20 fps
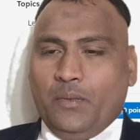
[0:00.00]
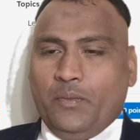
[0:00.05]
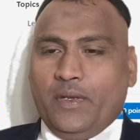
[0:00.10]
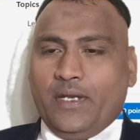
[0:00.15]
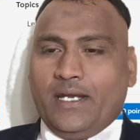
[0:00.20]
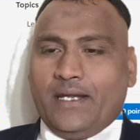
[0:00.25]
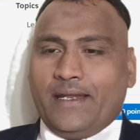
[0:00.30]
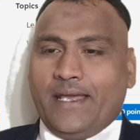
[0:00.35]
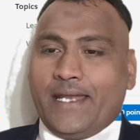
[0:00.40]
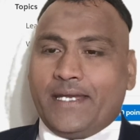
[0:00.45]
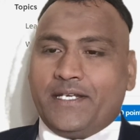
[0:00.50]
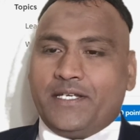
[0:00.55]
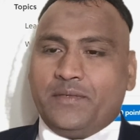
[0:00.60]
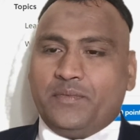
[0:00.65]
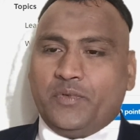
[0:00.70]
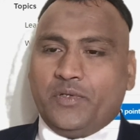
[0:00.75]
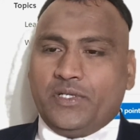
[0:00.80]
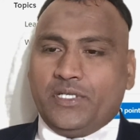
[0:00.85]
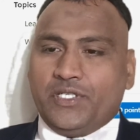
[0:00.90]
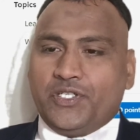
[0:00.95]
when a direct
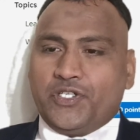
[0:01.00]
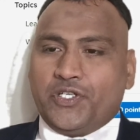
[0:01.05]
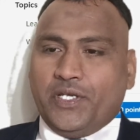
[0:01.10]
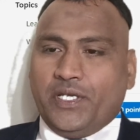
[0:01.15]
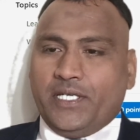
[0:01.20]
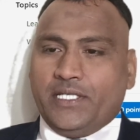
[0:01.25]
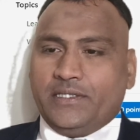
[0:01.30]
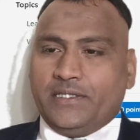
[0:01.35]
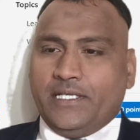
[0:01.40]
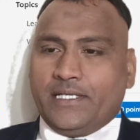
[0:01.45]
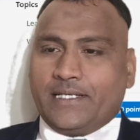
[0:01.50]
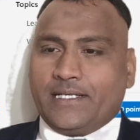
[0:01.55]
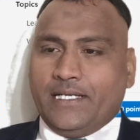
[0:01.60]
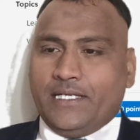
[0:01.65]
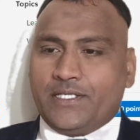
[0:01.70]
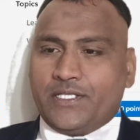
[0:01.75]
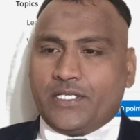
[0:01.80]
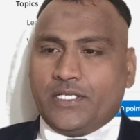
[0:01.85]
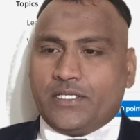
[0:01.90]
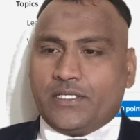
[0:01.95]
report is sharing their
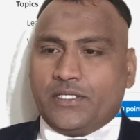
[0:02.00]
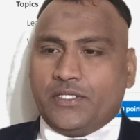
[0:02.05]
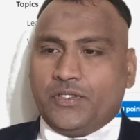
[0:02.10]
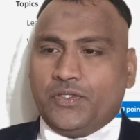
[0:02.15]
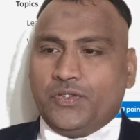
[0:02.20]
concerns,